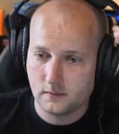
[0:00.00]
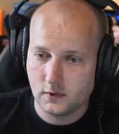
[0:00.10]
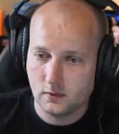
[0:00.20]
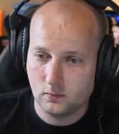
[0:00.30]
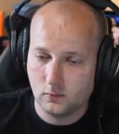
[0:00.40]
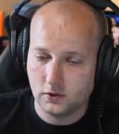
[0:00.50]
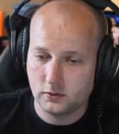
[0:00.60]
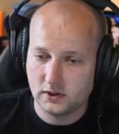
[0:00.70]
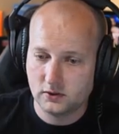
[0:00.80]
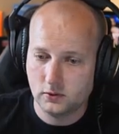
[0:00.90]
What you
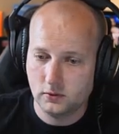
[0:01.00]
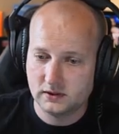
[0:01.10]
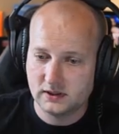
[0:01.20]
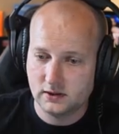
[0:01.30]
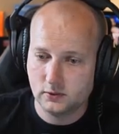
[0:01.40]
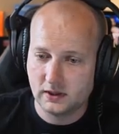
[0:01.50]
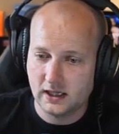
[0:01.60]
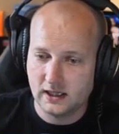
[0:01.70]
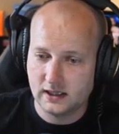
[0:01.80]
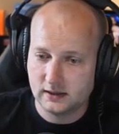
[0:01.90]
can do is that you
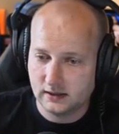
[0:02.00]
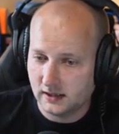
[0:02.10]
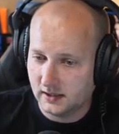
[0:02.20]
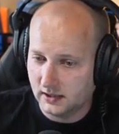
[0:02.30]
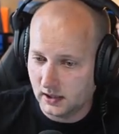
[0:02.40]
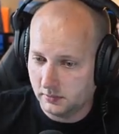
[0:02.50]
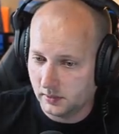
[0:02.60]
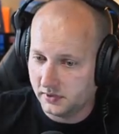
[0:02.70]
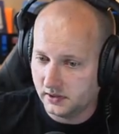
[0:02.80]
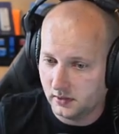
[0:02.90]
can enable a
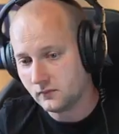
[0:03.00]
pin lock.